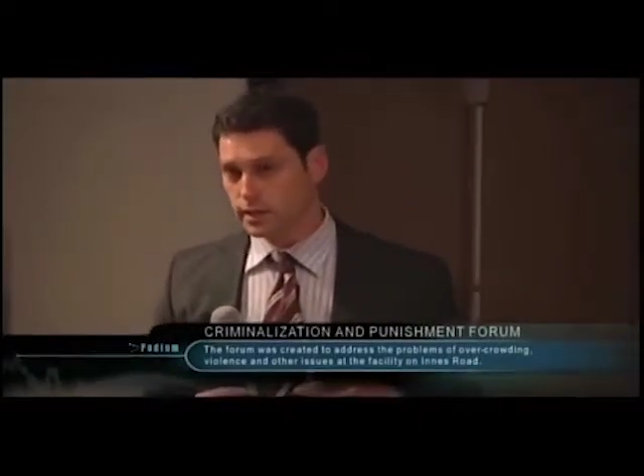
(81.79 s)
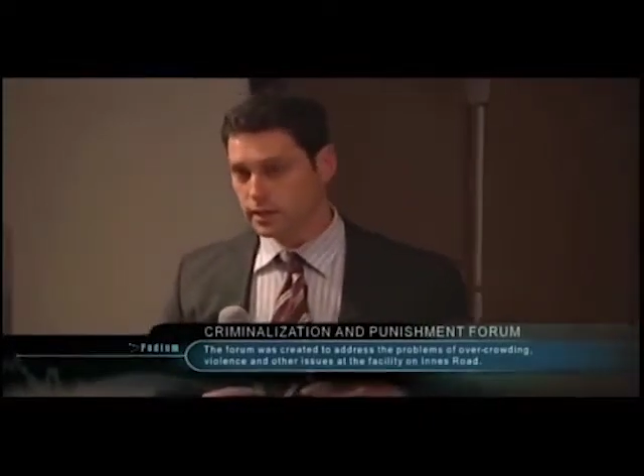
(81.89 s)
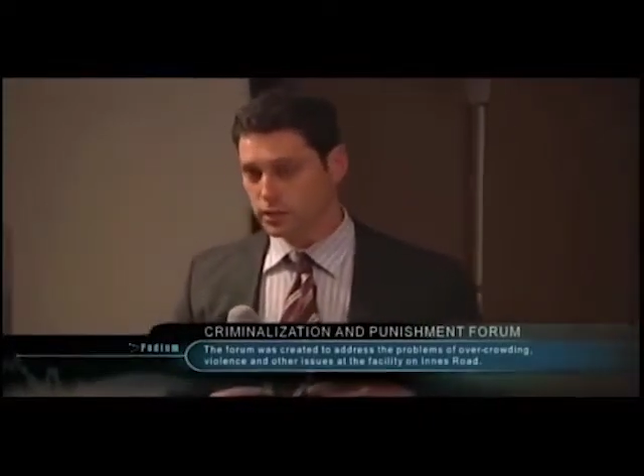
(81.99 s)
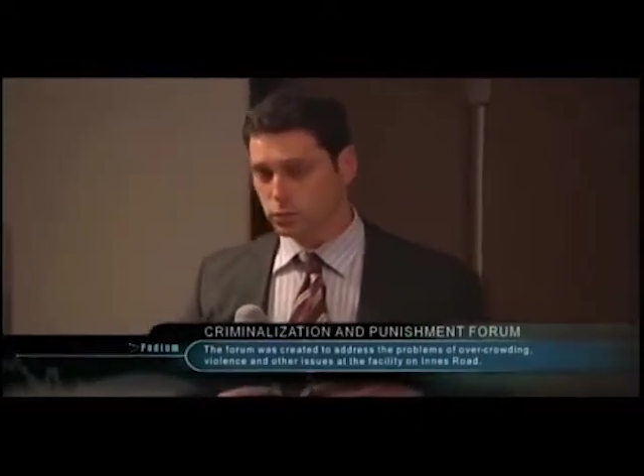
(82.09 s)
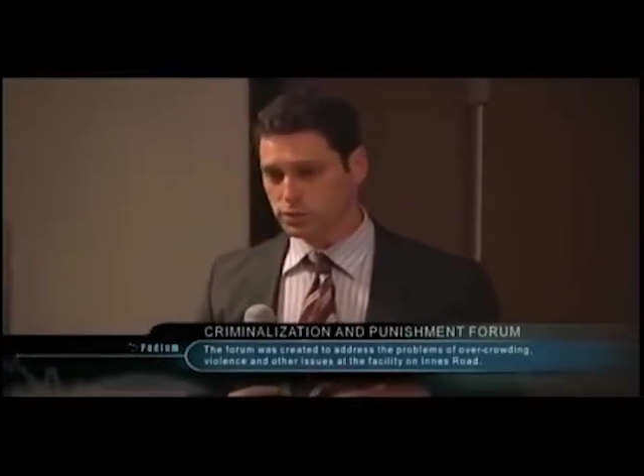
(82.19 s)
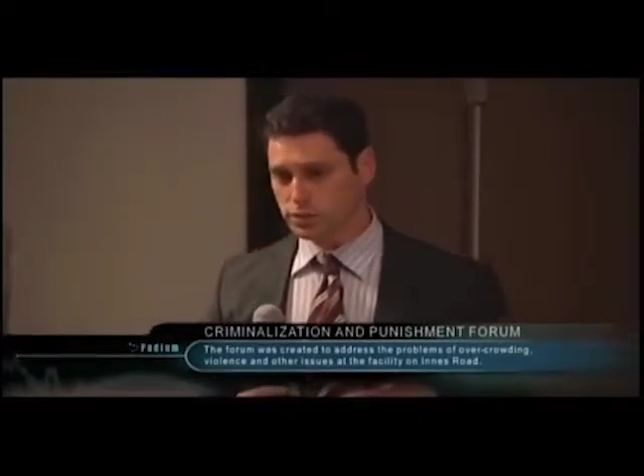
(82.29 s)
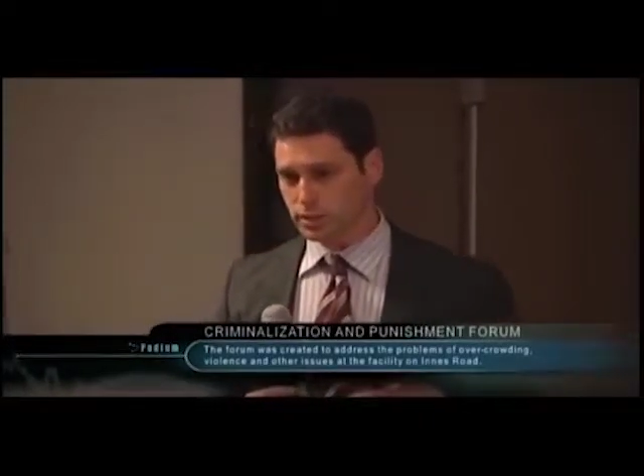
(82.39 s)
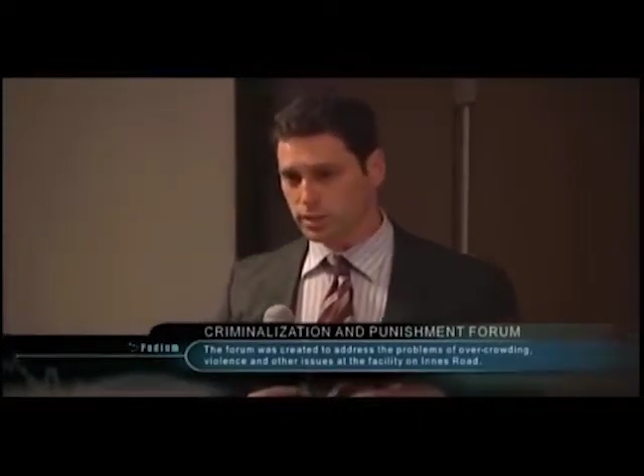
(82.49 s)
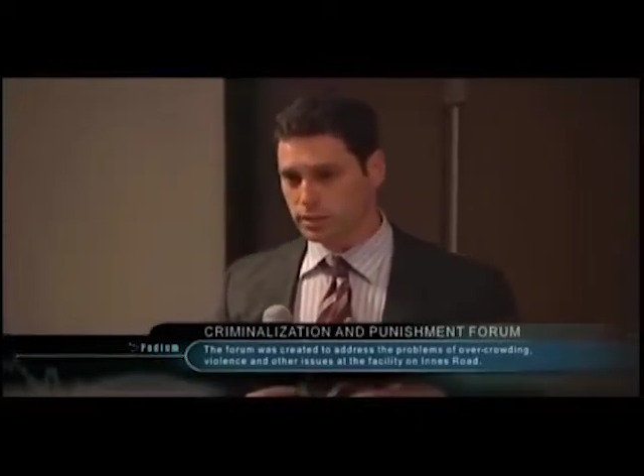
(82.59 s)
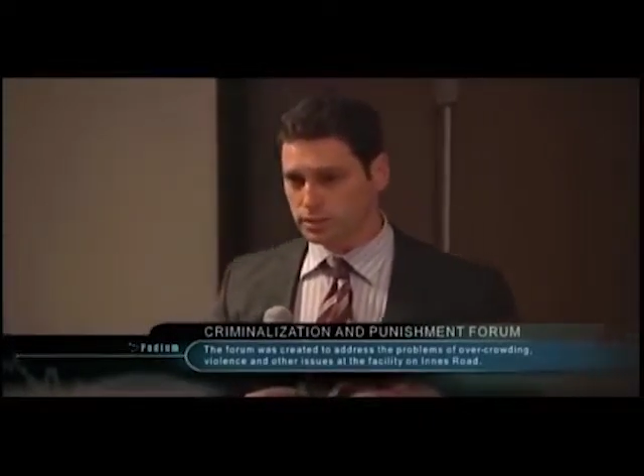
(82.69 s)
He was
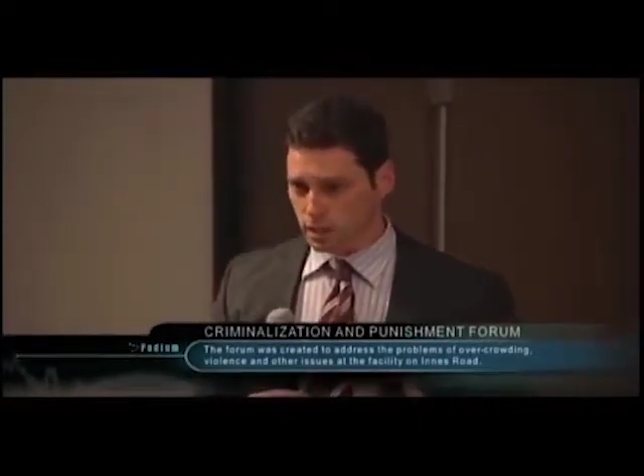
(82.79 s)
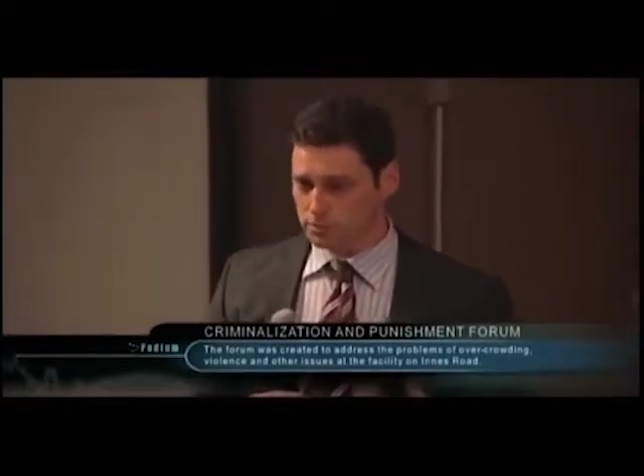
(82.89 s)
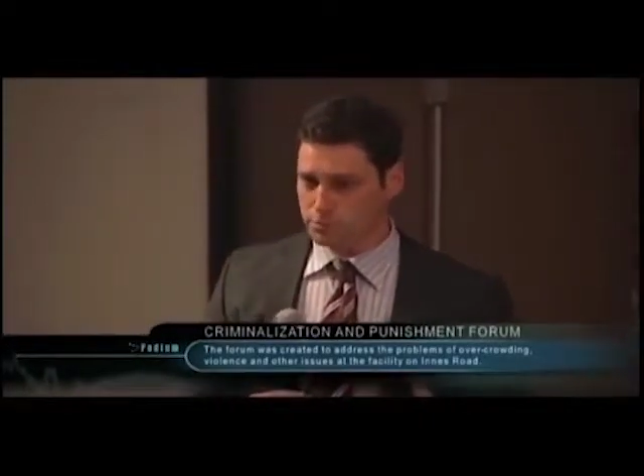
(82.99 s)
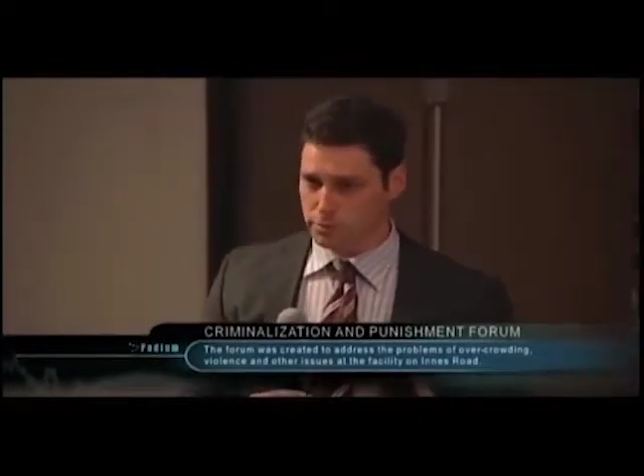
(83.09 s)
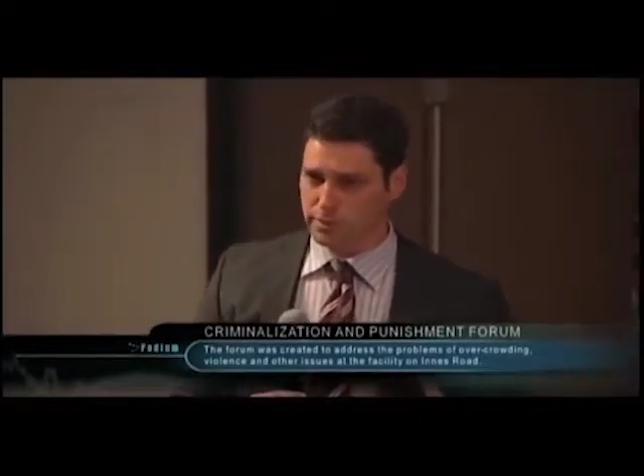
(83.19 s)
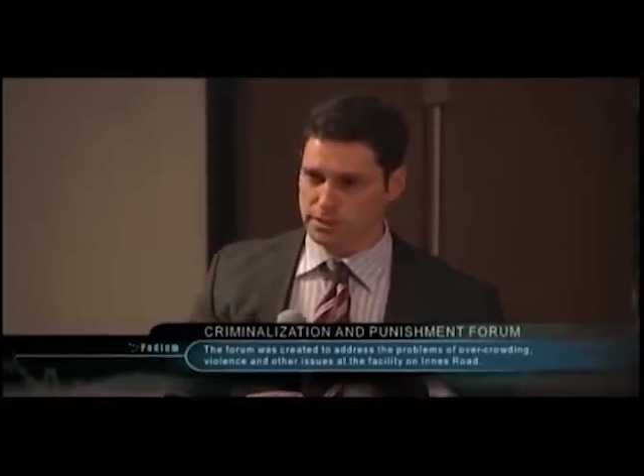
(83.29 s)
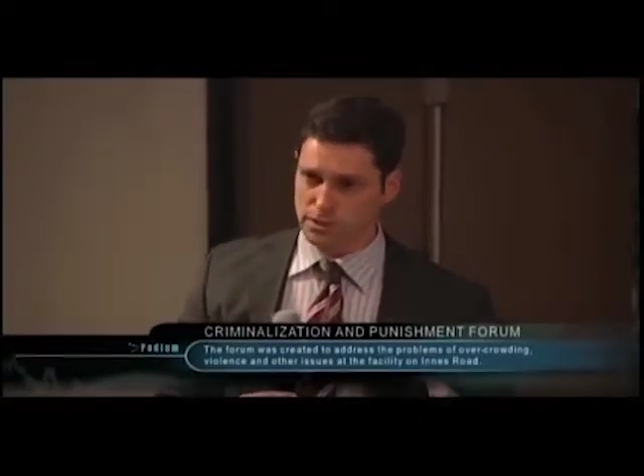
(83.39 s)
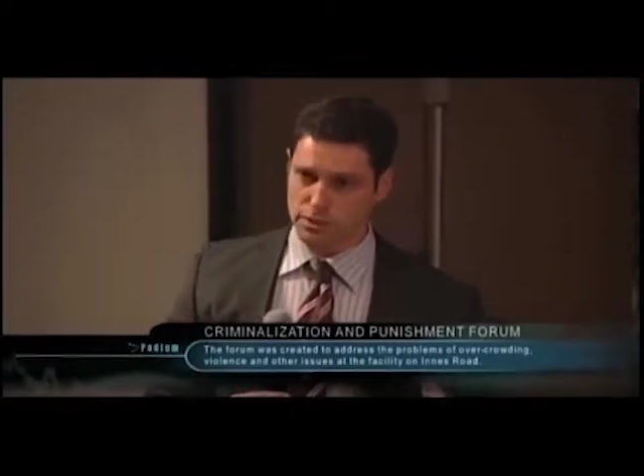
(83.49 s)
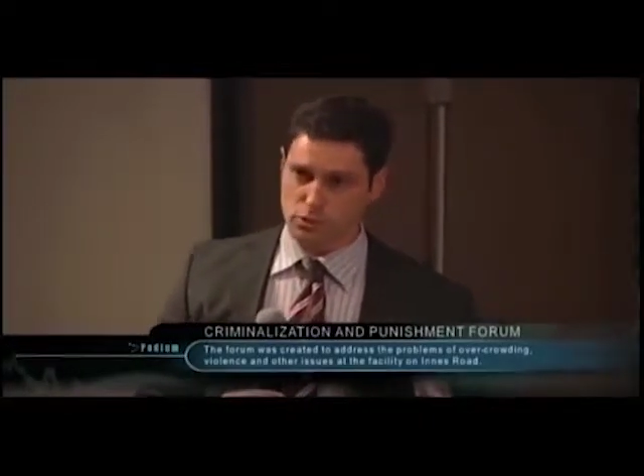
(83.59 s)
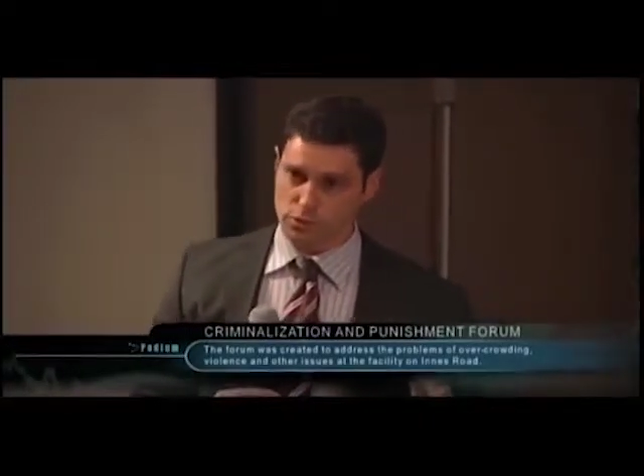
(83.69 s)
not permitted
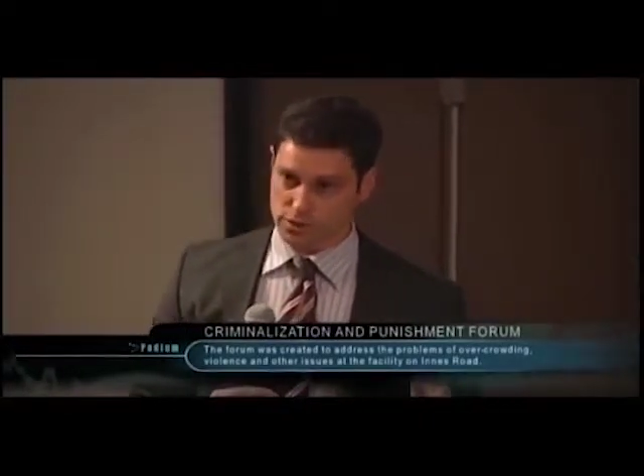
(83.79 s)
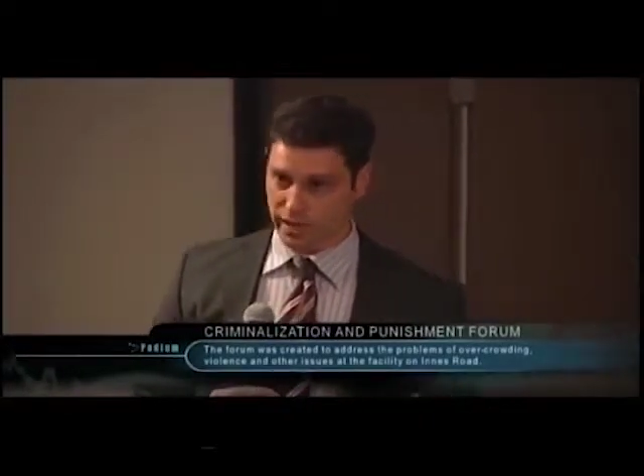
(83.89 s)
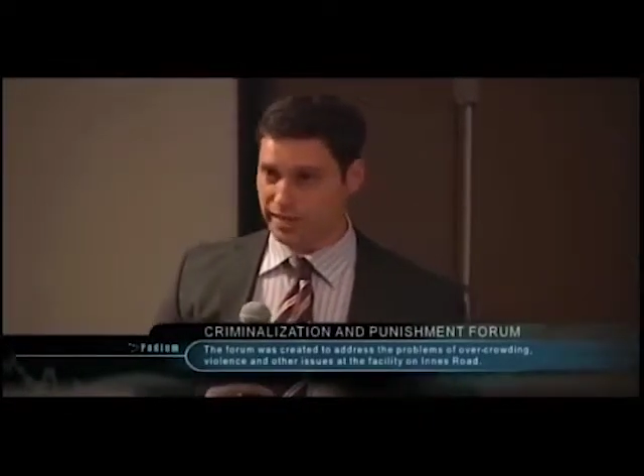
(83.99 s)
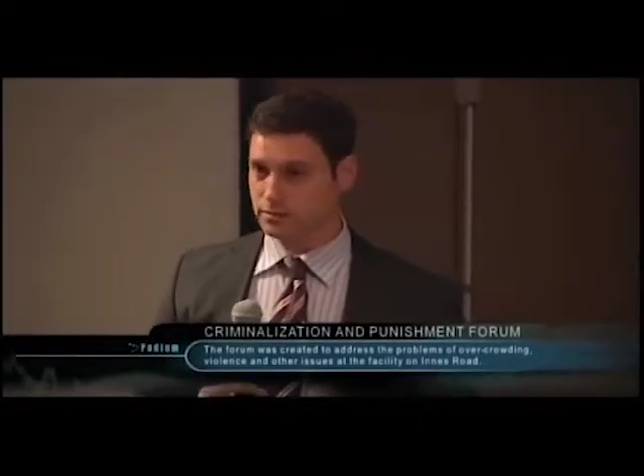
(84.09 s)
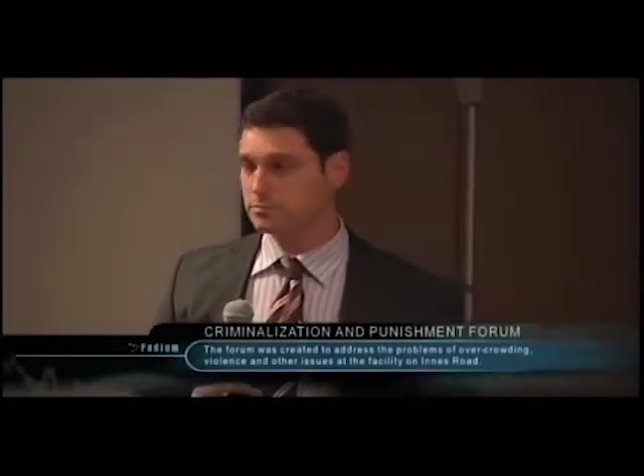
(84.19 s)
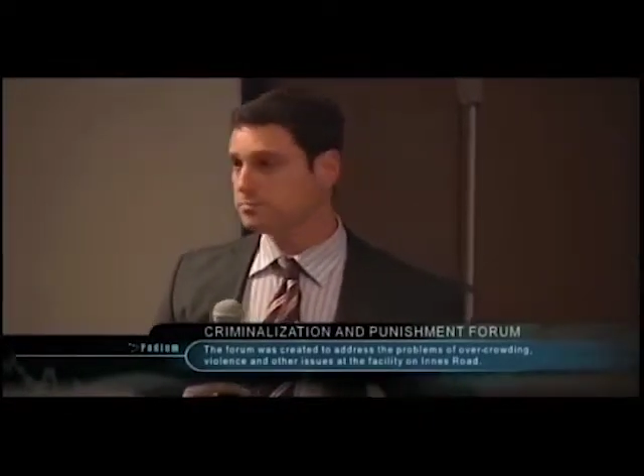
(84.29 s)
to use that